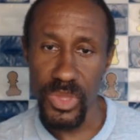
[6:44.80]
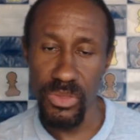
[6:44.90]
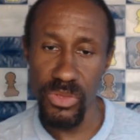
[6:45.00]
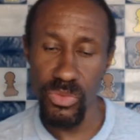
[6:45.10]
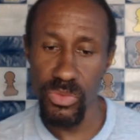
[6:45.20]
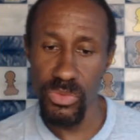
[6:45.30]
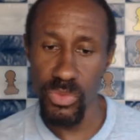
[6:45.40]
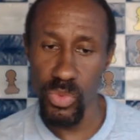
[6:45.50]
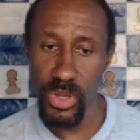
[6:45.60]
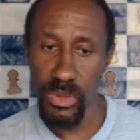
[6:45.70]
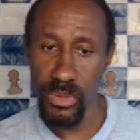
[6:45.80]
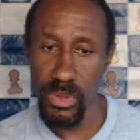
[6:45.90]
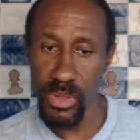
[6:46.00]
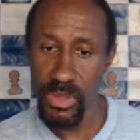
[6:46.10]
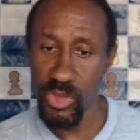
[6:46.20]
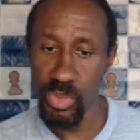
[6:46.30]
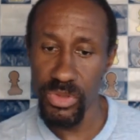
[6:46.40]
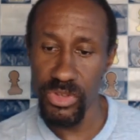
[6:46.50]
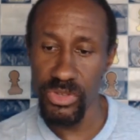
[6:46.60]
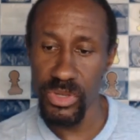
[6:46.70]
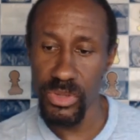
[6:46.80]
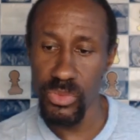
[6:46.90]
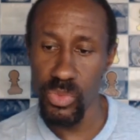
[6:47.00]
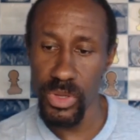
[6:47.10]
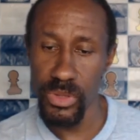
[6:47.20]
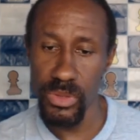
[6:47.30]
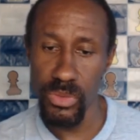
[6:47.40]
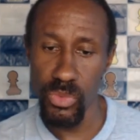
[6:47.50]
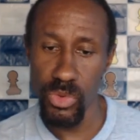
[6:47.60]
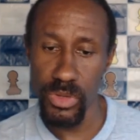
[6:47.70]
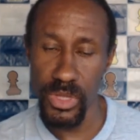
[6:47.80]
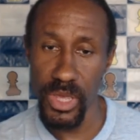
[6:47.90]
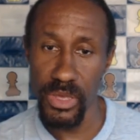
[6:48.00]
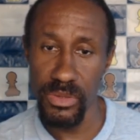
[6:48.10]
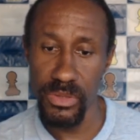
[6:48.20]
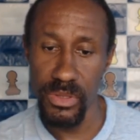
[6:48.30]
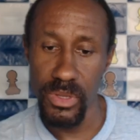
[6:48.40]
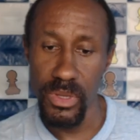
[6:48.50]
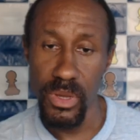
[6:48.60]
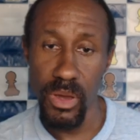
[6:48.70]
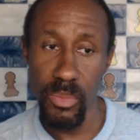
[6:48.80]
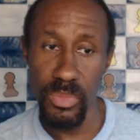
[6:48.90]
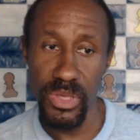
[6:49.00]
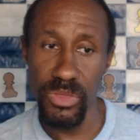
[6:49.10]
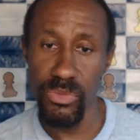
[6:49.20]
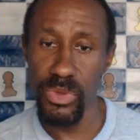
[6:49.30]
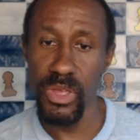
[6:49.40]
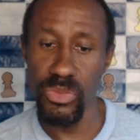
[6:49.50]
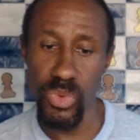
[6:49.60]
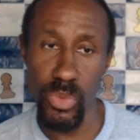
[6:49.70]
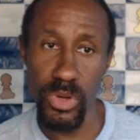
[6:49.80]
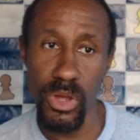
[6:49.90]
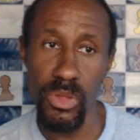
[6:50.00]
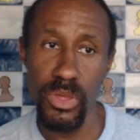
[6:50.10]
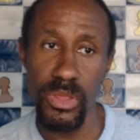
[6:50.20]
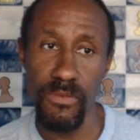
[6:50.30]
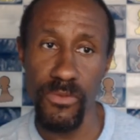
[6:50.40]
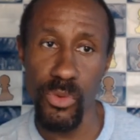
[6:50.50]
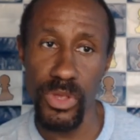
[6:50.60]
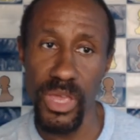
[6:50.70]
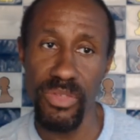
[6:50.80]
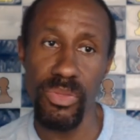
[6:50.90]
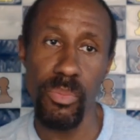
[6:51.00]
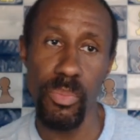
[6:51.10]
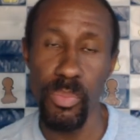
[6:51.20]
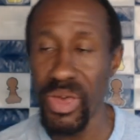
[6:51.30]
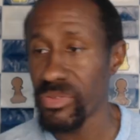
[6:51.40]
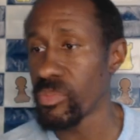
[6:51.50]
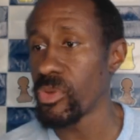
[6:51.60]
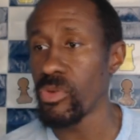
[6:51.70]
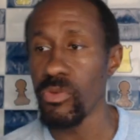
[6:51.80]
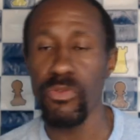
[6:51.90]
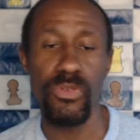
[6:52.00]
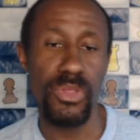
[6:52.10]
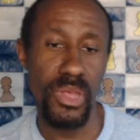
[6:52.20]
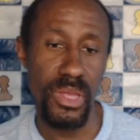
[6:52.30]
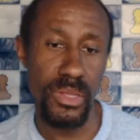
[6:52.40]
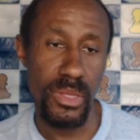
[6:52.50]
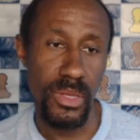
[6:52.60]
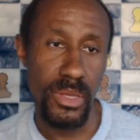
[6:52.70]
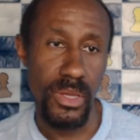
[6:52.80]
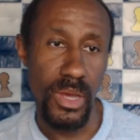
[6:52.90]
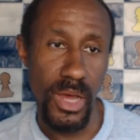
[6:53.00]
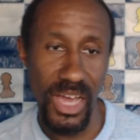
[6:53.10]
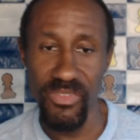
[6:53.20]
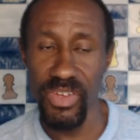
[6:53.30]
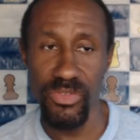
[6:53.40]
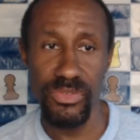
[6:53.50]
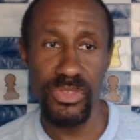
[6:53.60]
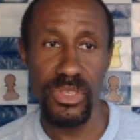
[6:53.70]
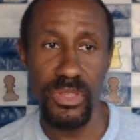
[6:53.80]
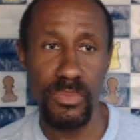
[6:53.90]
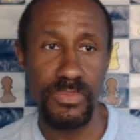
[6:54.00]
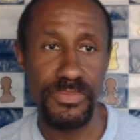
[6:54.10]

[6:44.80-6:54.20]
This was when, in this position, when rook takes on b3. That's what we're calling the 48th best move that I've ever seen